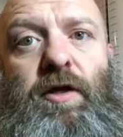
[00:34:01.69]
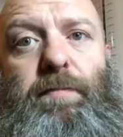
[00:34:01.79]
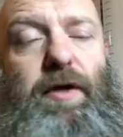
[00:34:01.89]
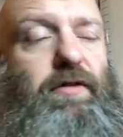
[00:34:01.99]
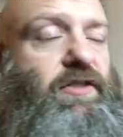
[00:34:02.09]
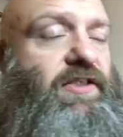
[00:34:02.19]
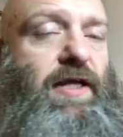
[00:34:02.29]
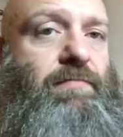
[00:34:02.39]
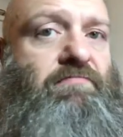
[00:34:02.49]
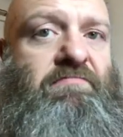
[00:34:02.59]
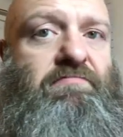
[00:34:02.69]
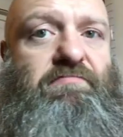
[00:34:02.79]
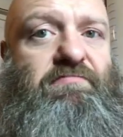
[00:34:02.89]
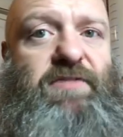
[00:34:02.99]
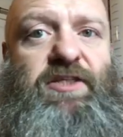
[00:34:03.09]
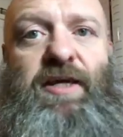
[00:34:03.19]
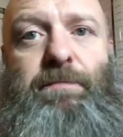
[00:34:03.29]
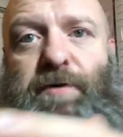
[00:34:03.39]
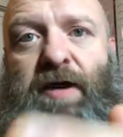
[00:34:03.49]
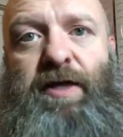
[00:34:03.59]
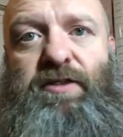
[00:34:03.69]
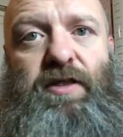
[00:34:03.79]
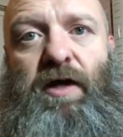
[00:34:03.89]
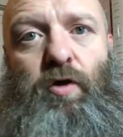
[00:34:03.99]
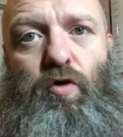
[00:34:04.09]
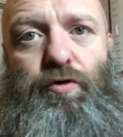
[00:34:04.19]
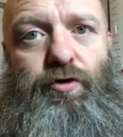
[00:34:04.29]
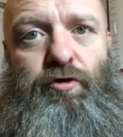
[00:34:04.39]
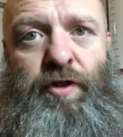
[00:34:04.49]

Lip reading: but the same premise that I go through